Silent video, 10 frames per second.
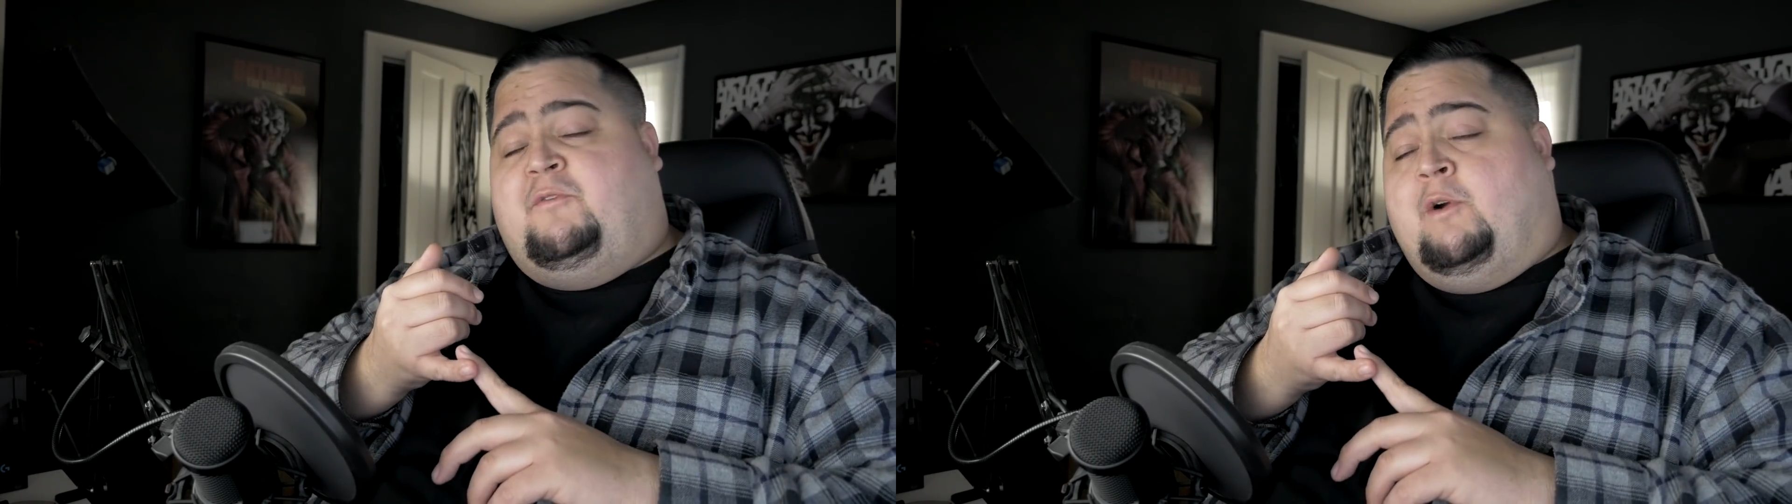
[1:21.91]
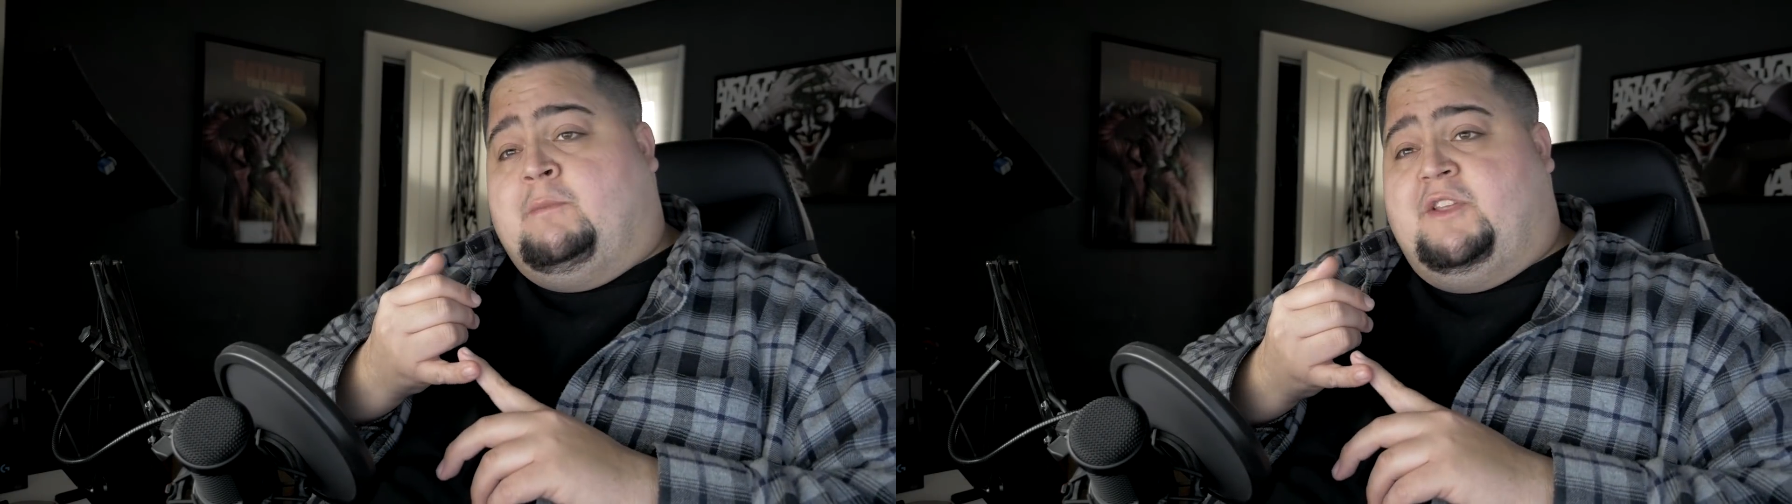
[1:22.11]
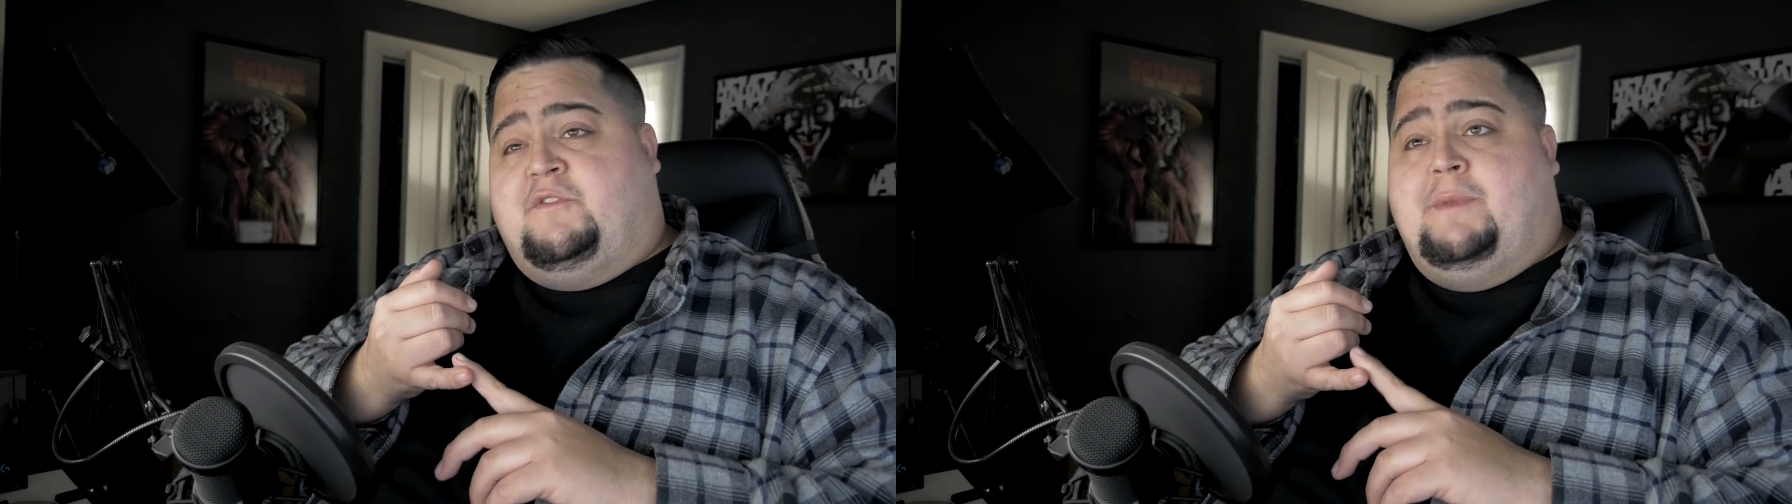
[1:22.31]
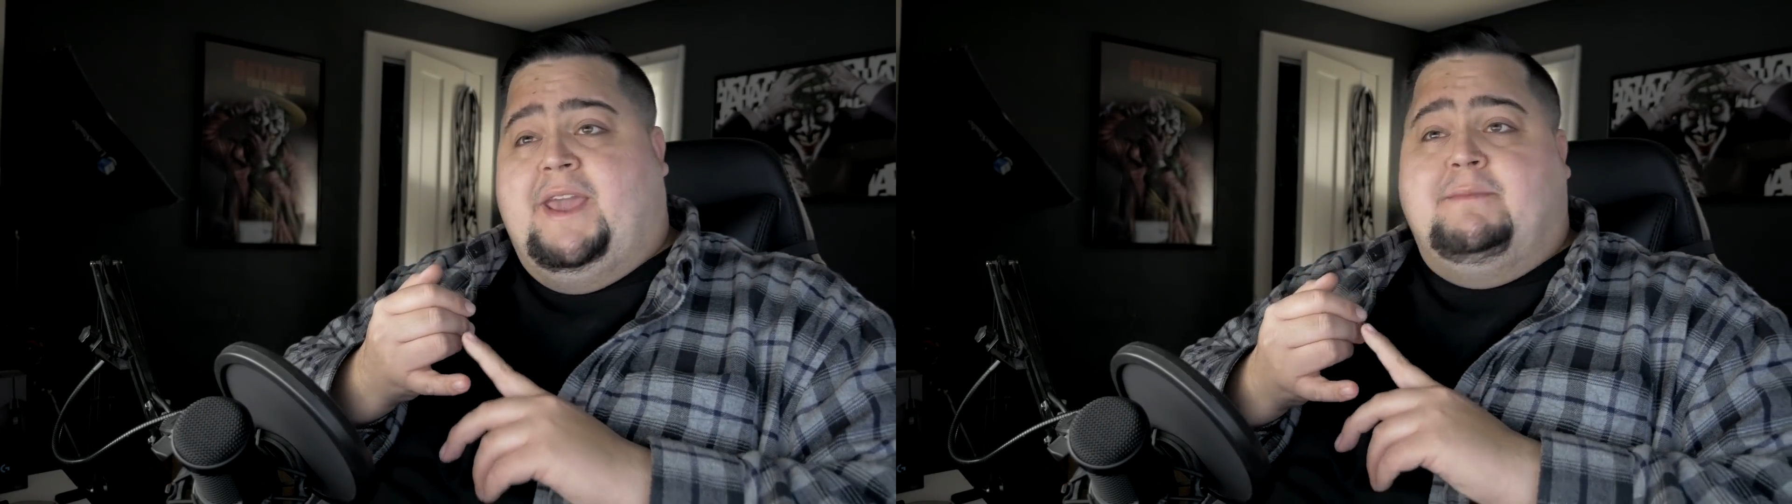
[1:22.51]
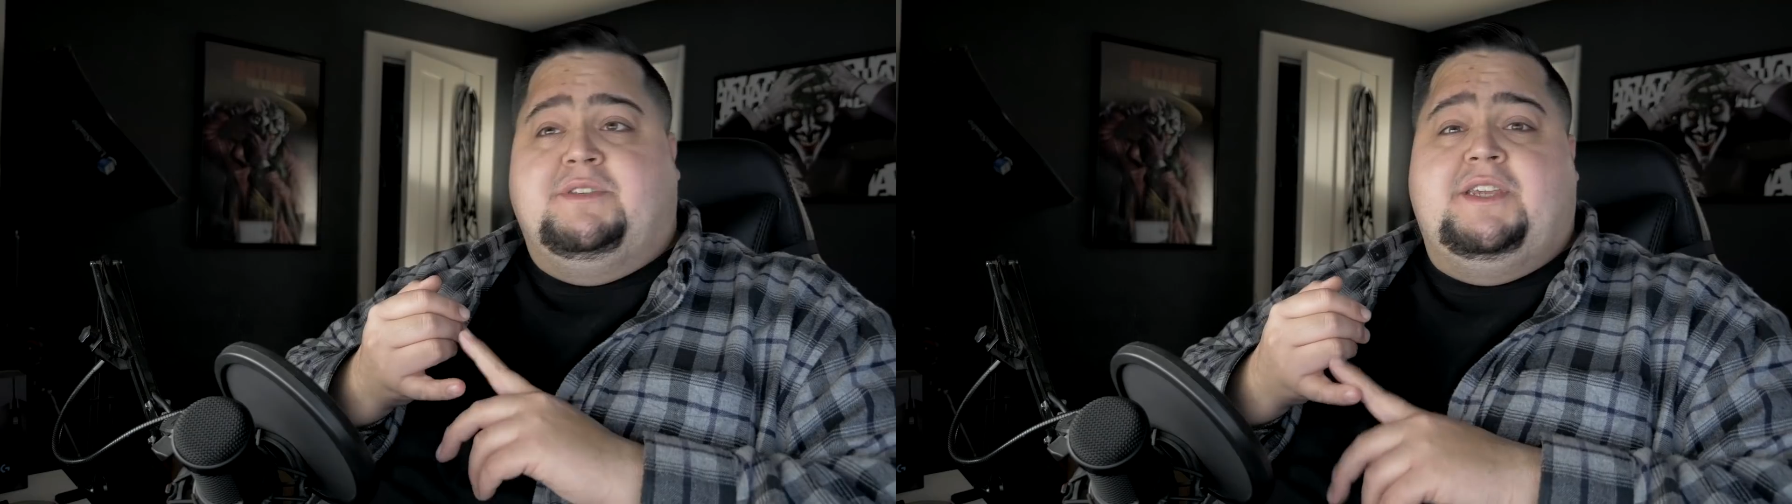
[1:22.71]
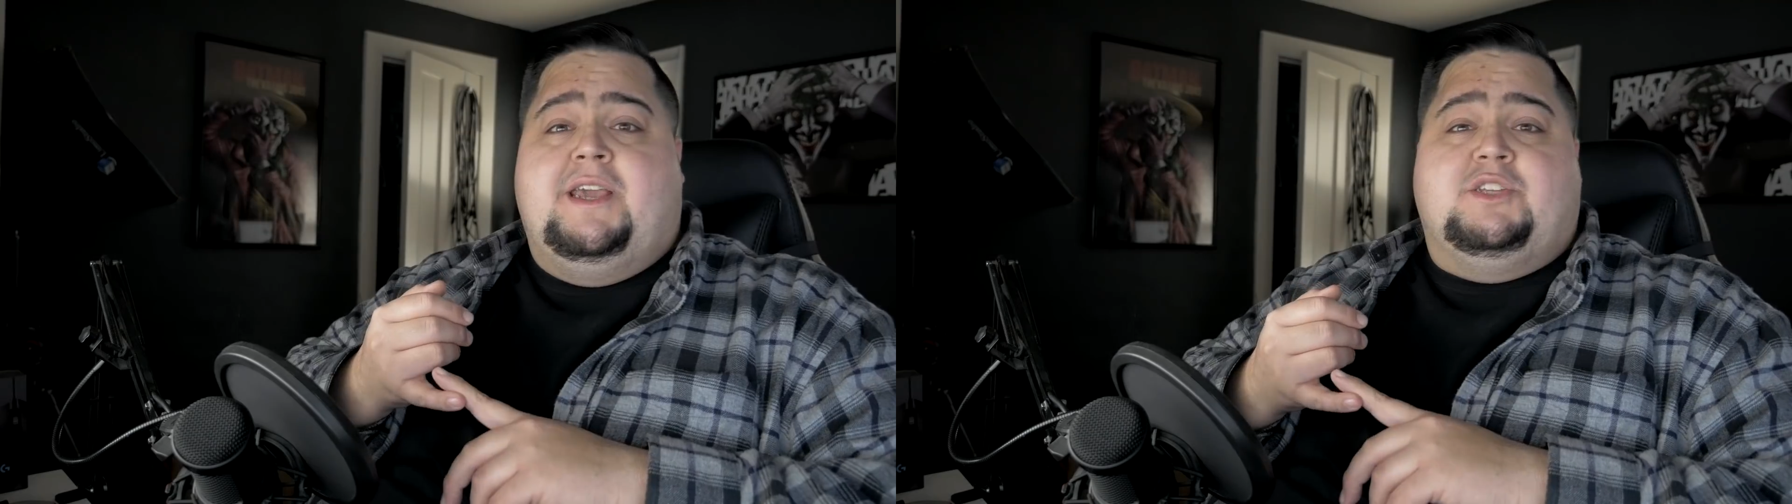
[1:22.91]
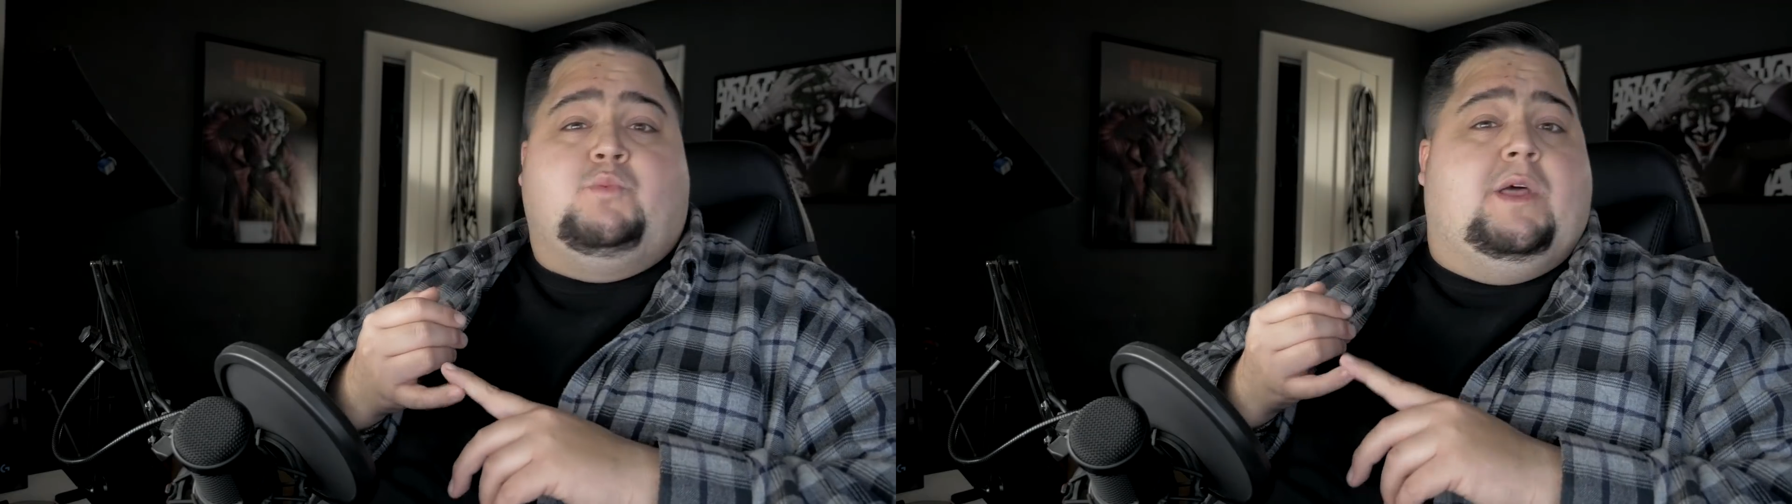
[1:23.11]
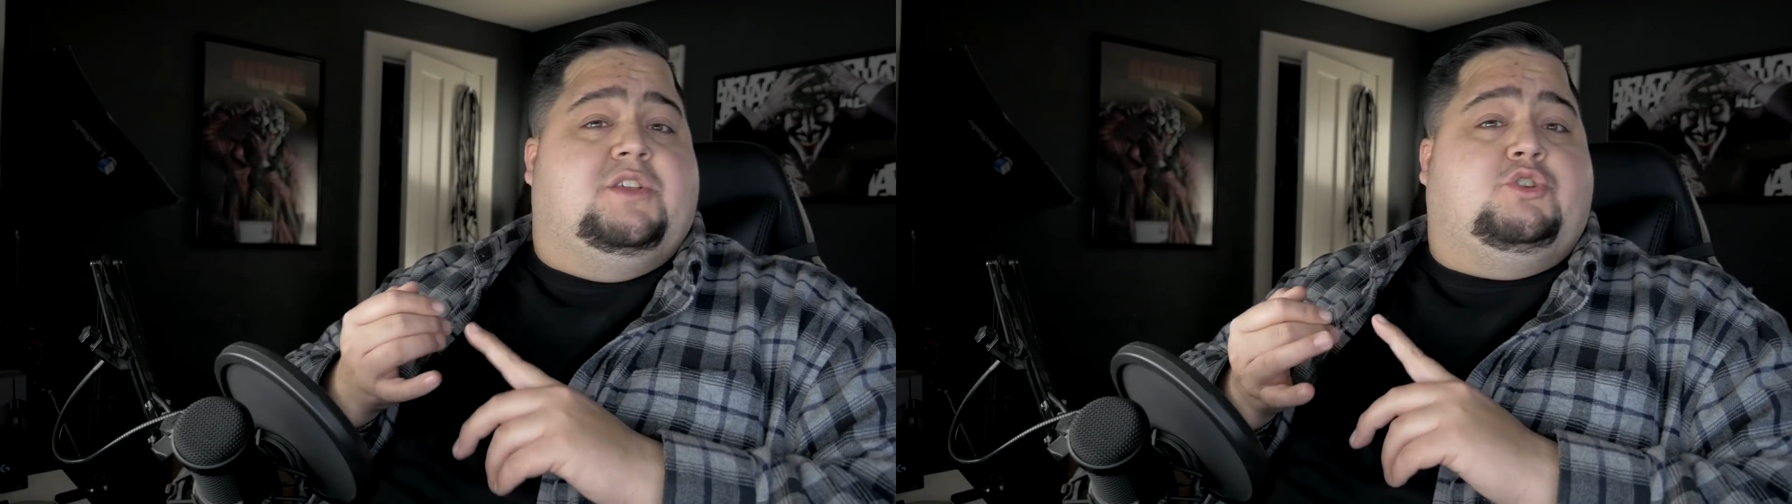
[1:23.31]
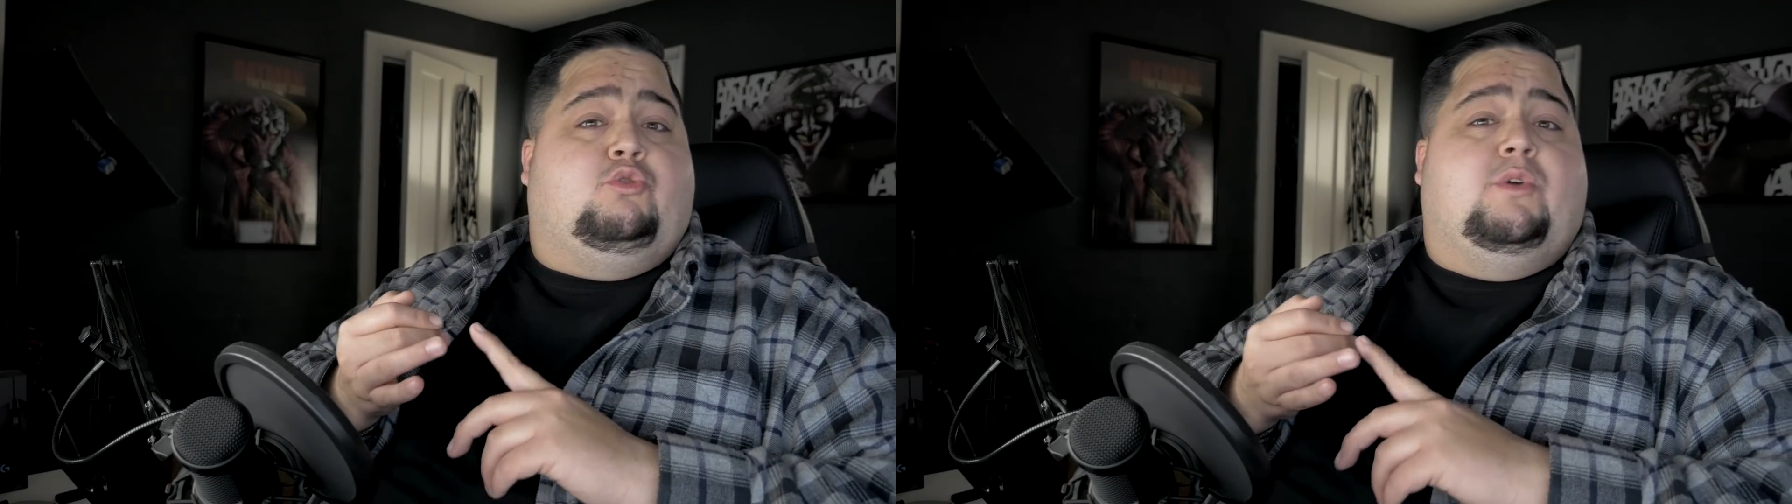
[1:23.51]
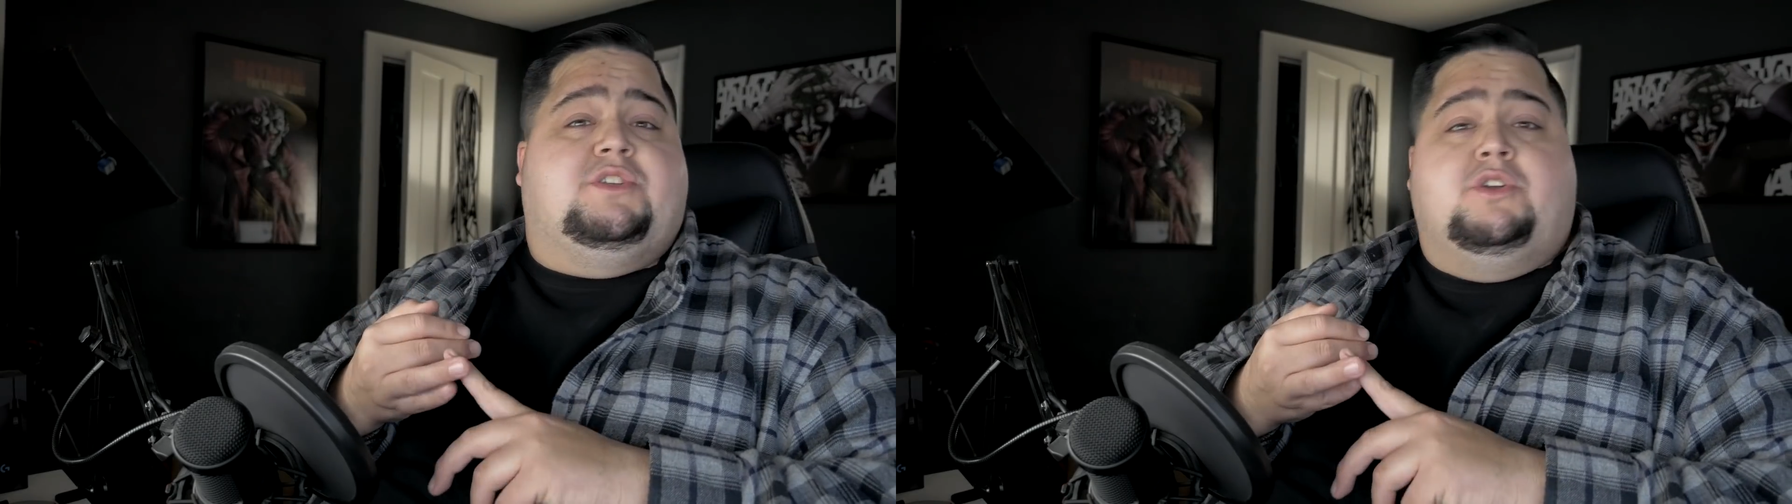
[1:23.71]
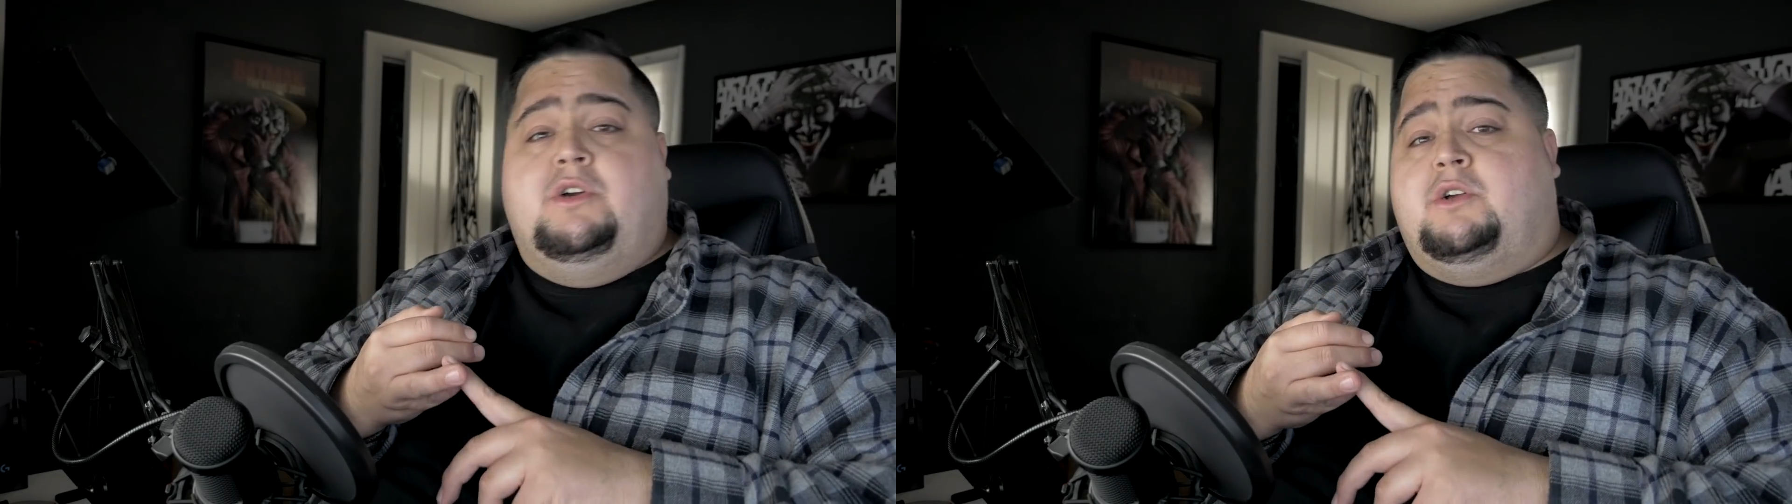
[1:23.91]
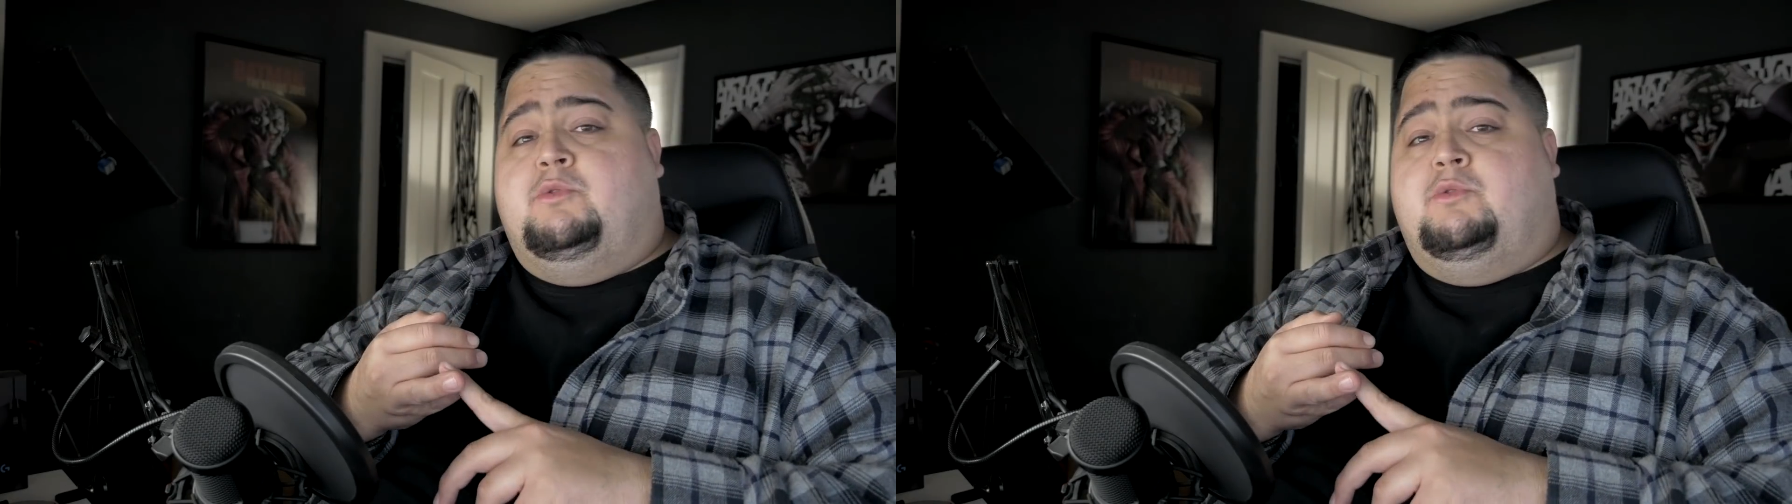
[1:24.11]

formerly from A M D, as well as Chris Hook,